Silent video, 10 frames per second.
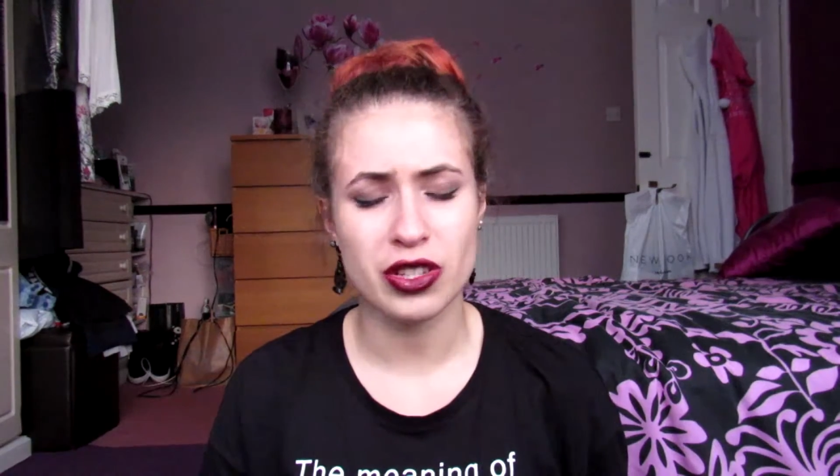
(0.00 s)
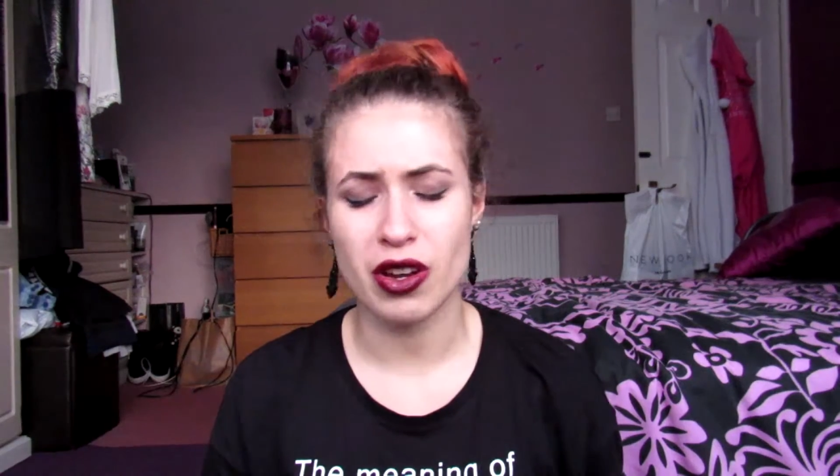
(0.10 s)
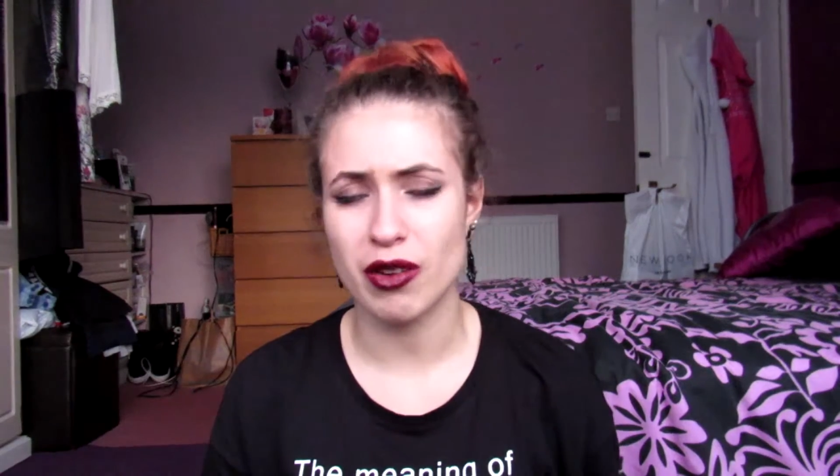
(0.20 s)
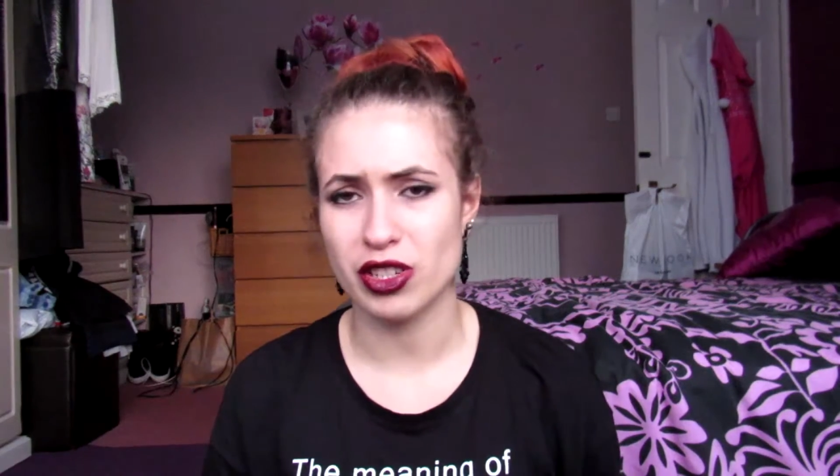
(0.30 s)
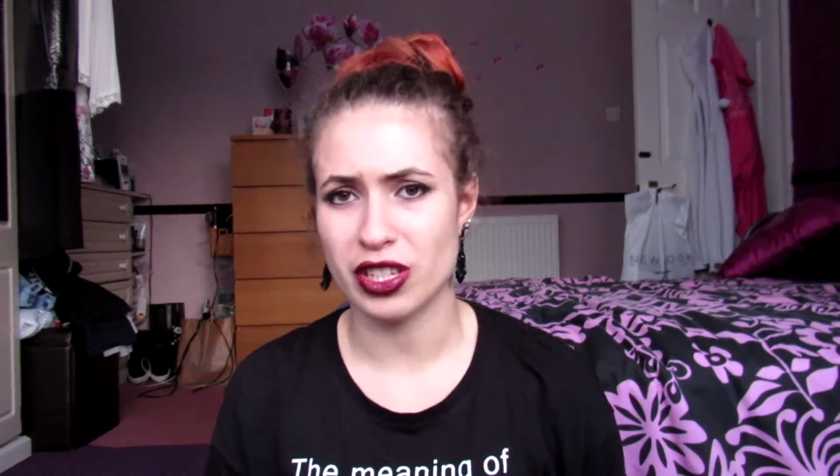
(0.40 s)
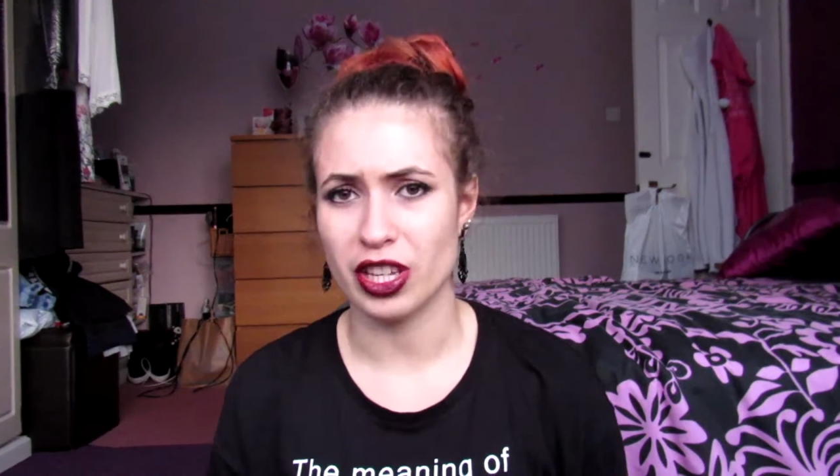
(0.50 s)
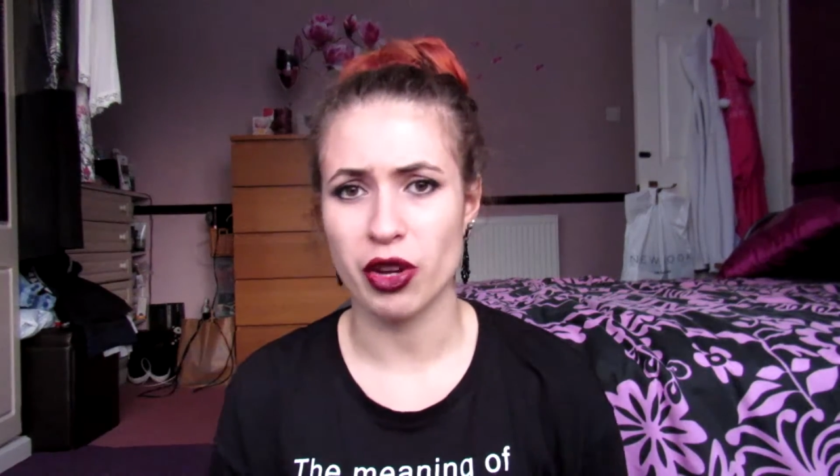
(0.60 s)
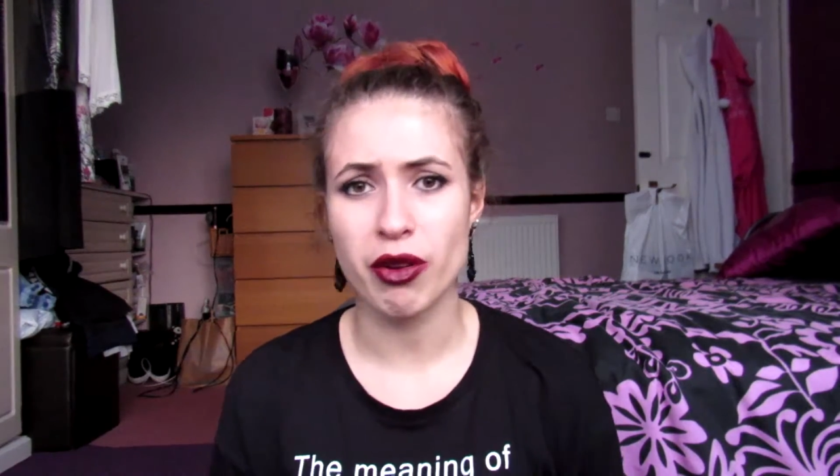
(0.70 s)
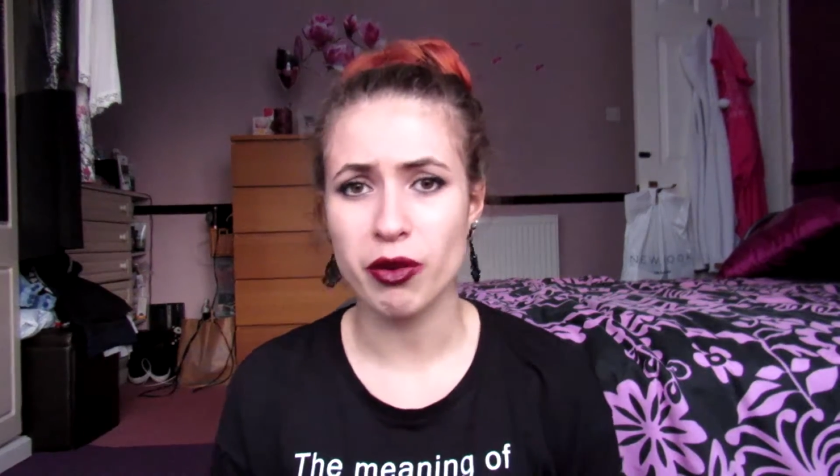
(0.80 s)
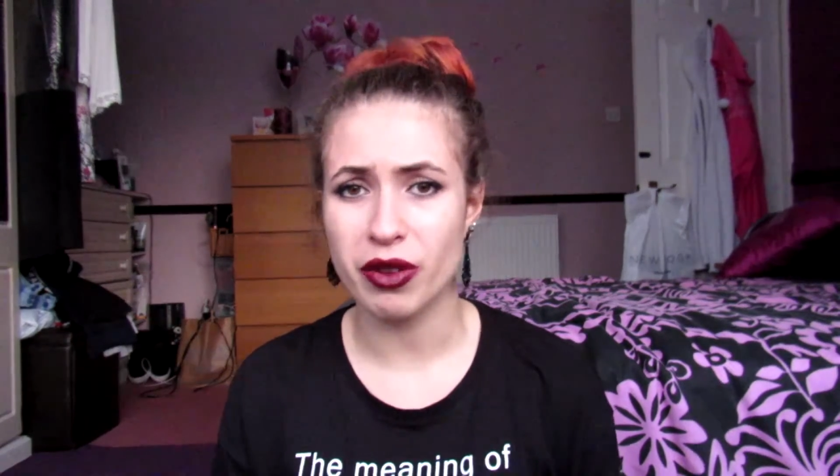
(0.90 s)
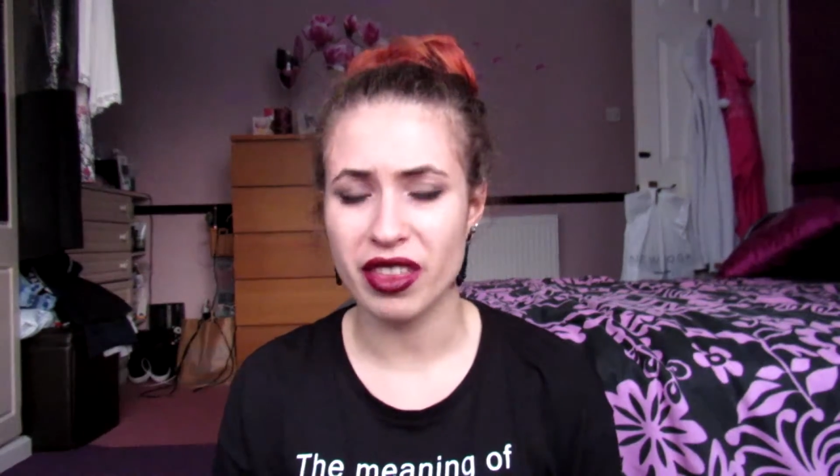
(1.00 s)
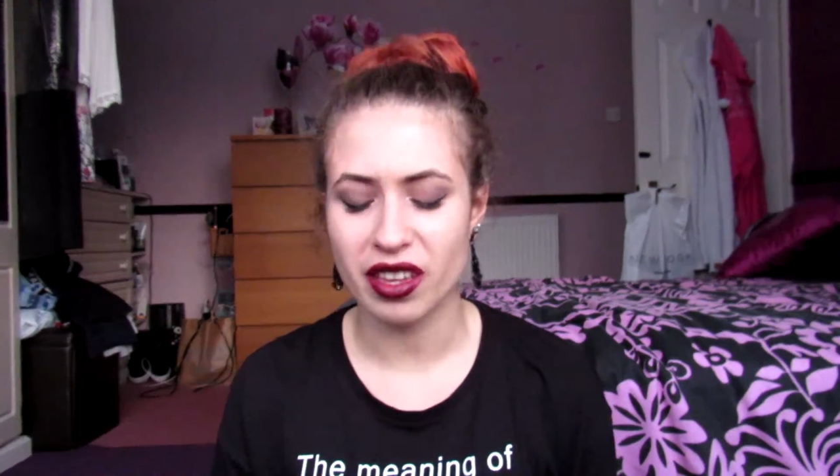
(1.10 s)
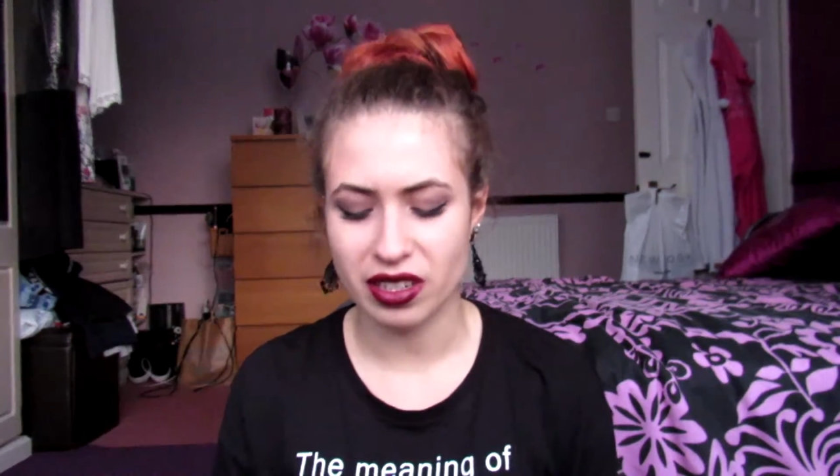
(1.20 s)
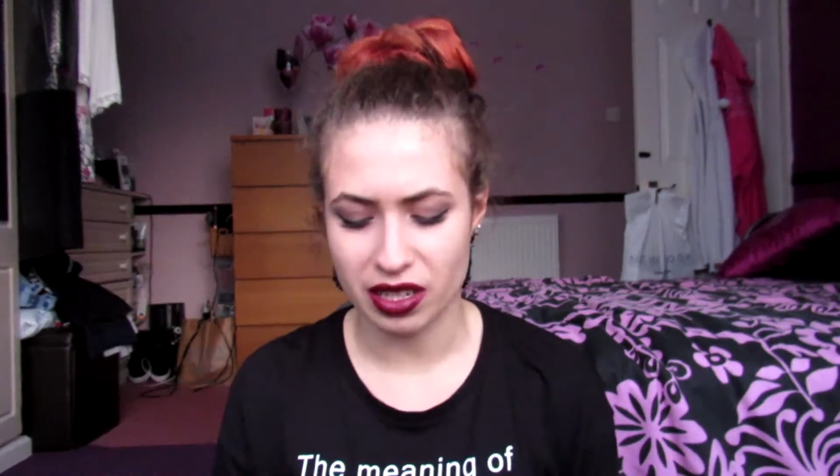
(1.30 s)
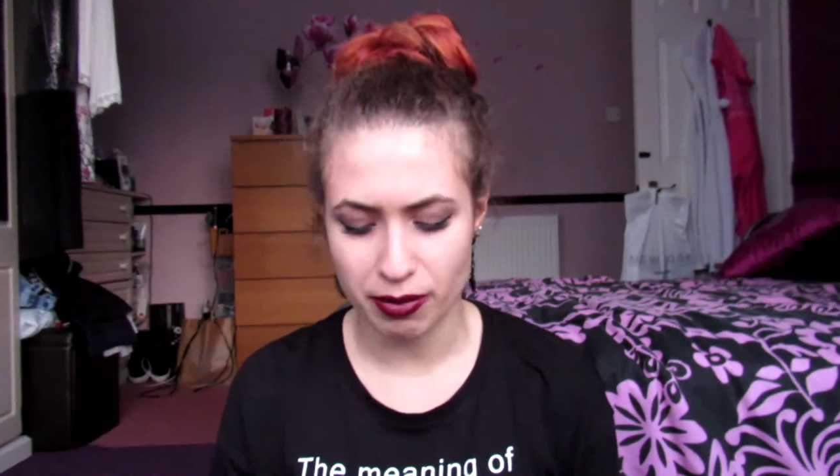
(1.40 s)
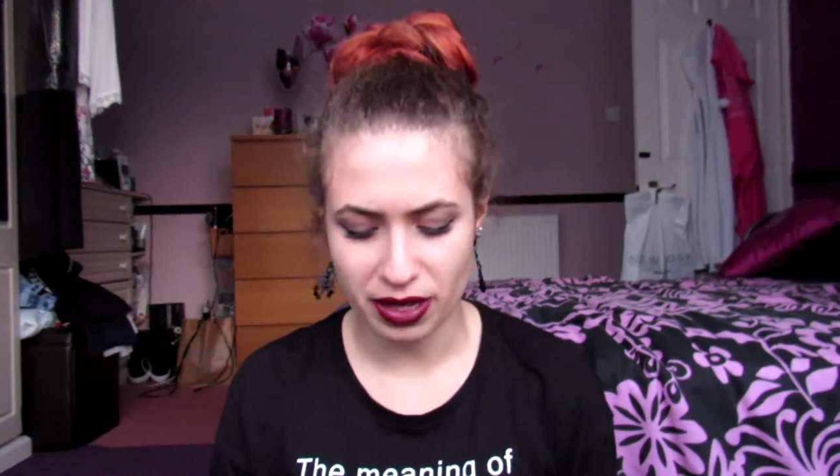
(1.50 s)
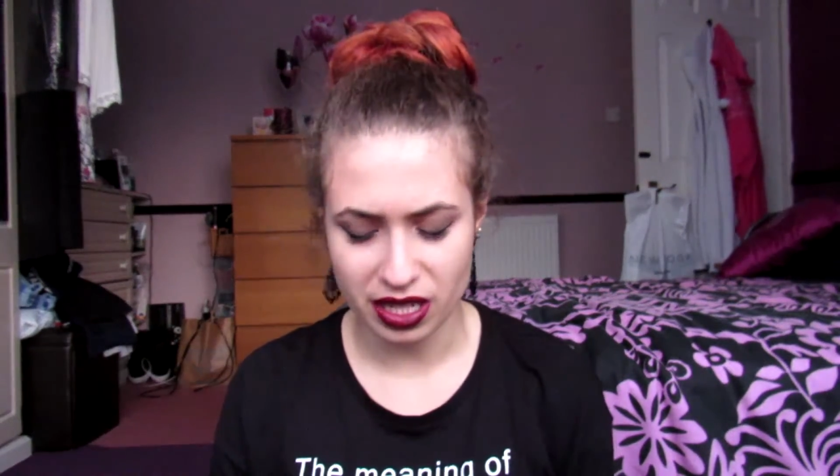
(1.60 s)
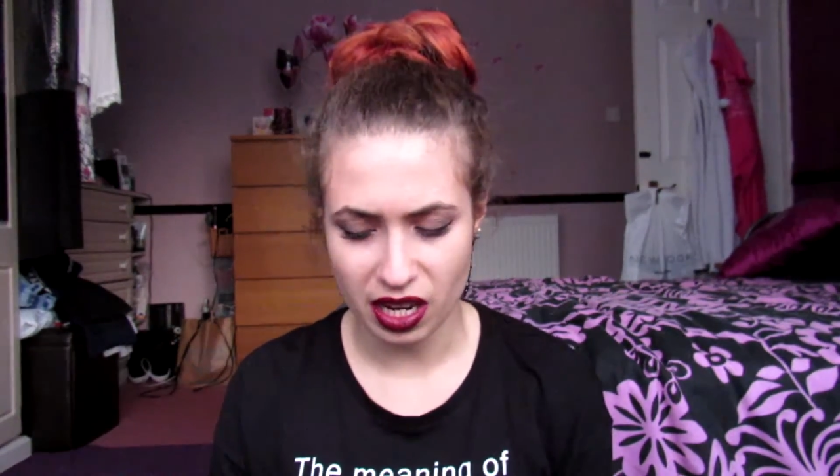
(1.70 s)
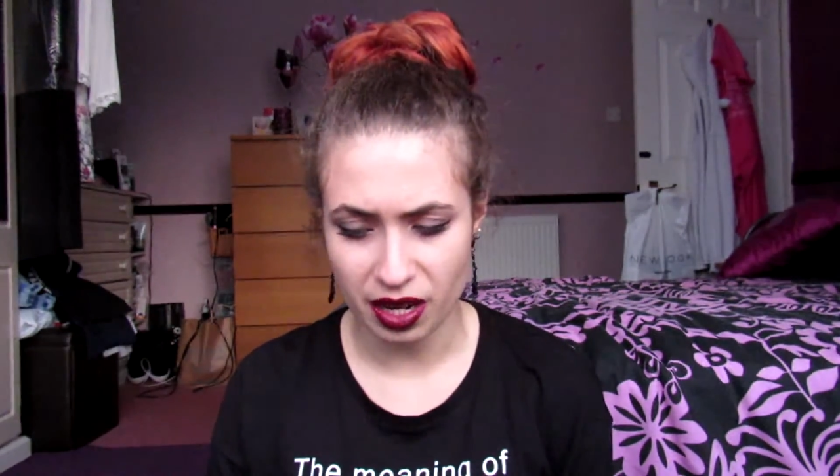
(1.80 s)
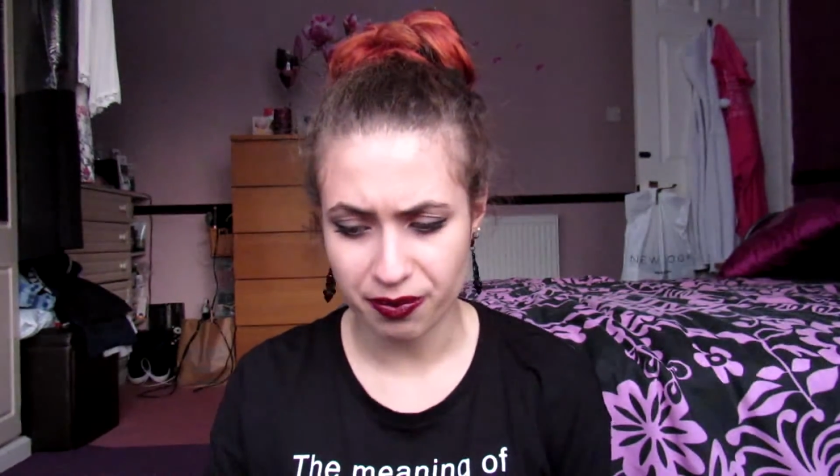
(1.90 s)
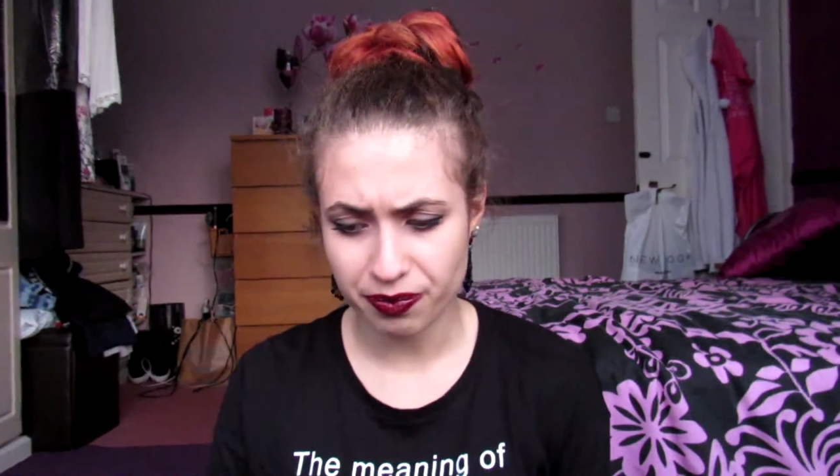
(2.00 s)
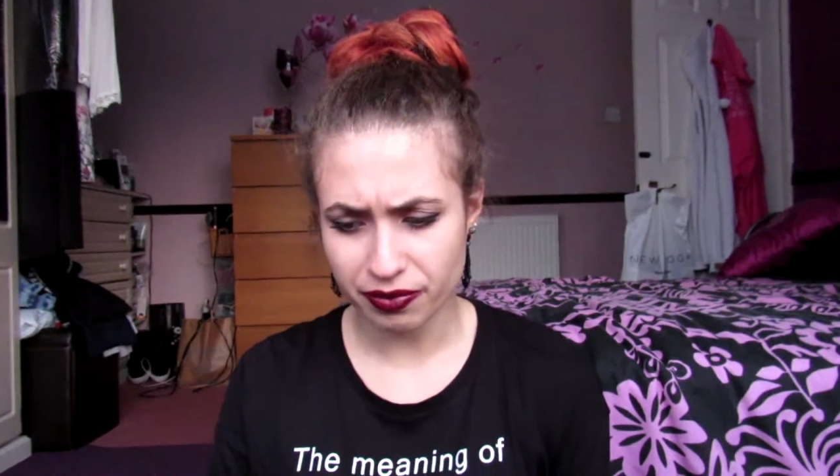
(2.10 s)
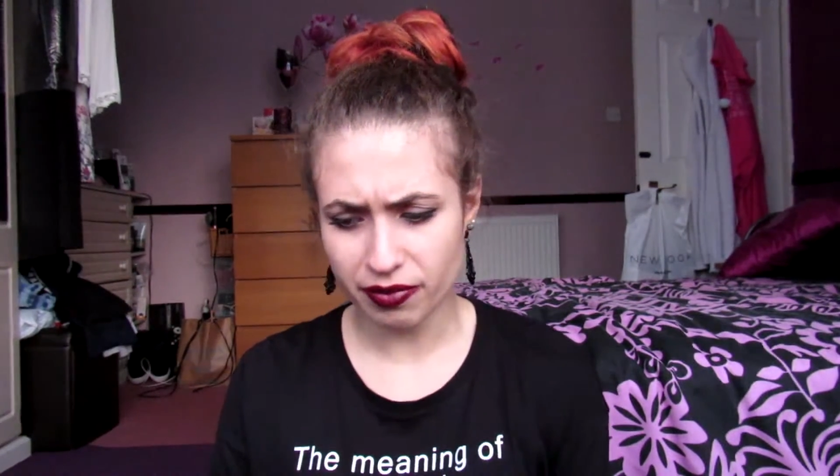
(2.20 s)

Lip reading: so I was just like going with it in the meantime.